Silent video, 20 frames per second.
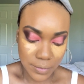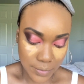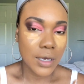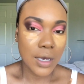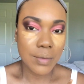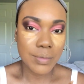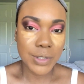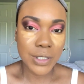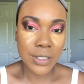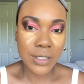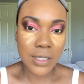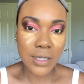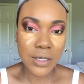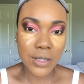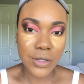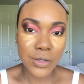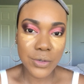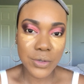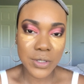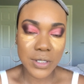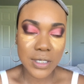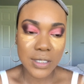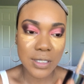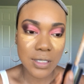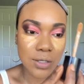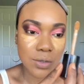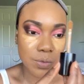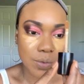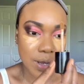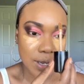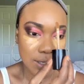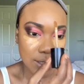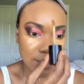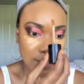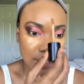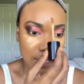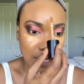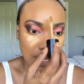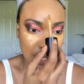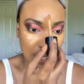I'm just gonna use this as well
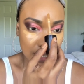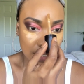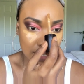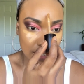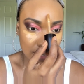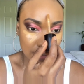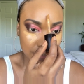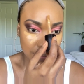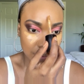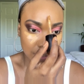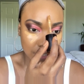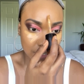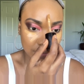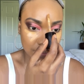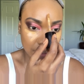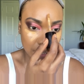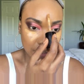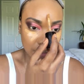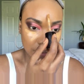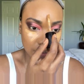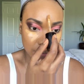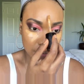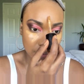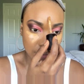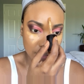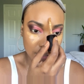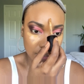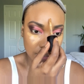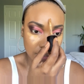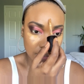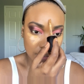to highlight the bridge of my nose.